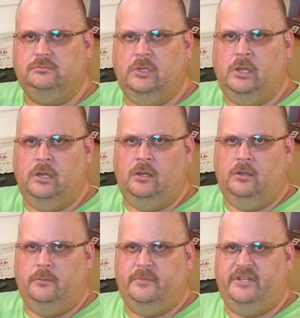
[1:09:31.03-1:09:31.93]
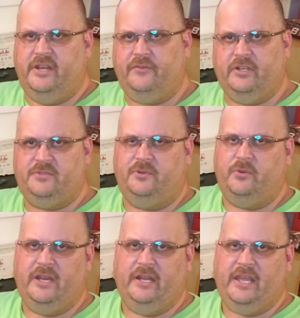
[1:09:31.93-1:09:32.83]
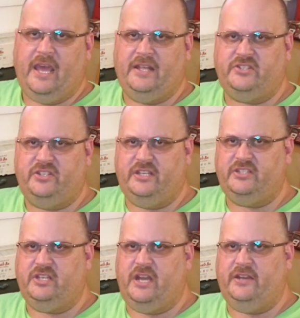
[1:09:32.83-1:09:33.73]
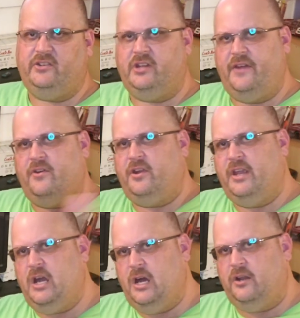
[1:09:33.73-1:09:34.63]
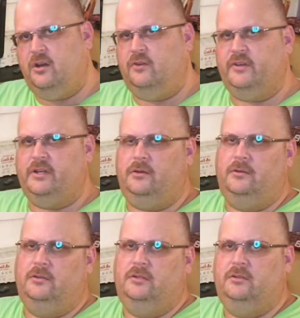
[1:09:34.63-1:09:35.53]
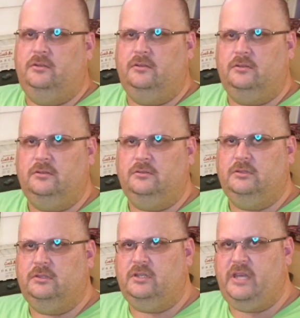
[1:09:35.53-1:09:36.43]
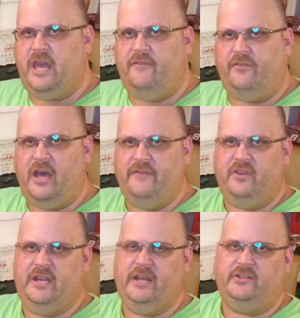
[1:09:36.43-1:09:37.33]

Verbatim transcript: The difference between the Cat6 connector, I've already gone over, Cat5 connectors,